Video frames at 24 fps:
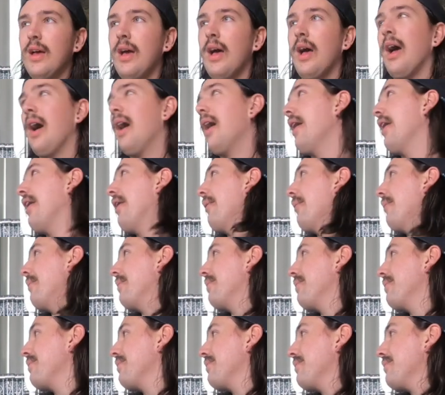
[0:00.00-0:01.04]

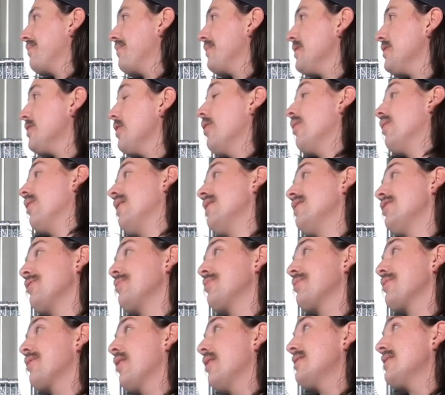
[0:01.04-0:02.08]
So in
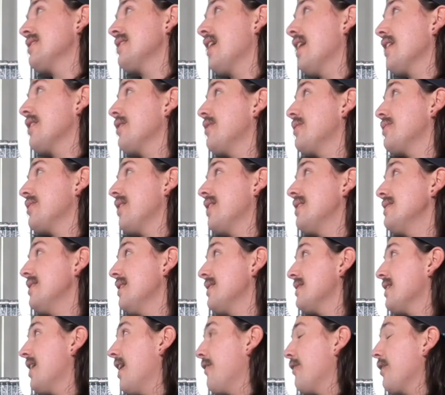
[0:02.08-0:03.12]
terms of crested geckos, I'd
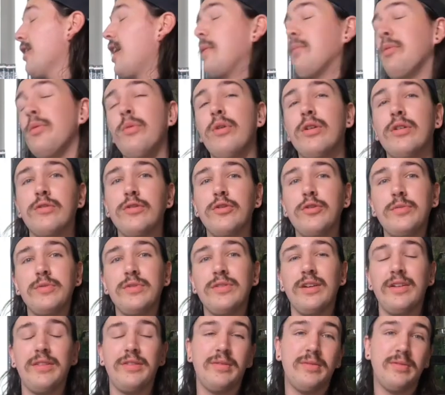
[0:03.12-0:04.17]
like to have a couple more
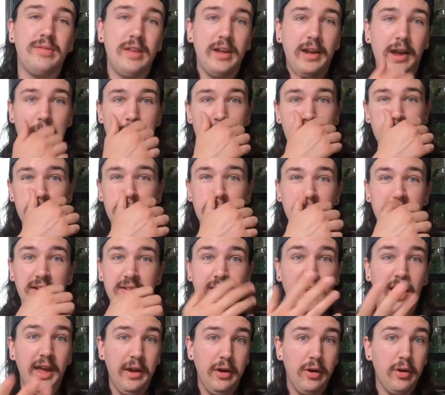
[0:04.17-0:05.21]
groups. I think I mentioned a
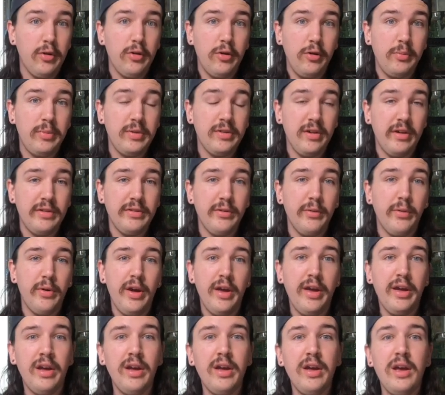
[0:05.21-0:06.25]
tiger group is on the
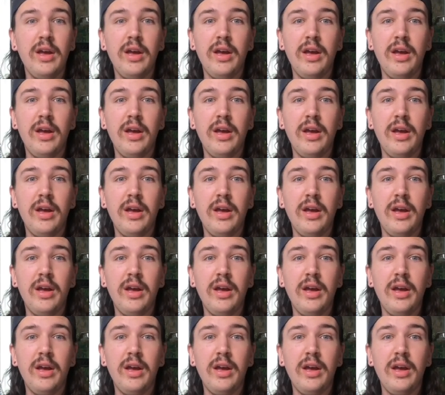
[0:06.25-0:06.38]
way.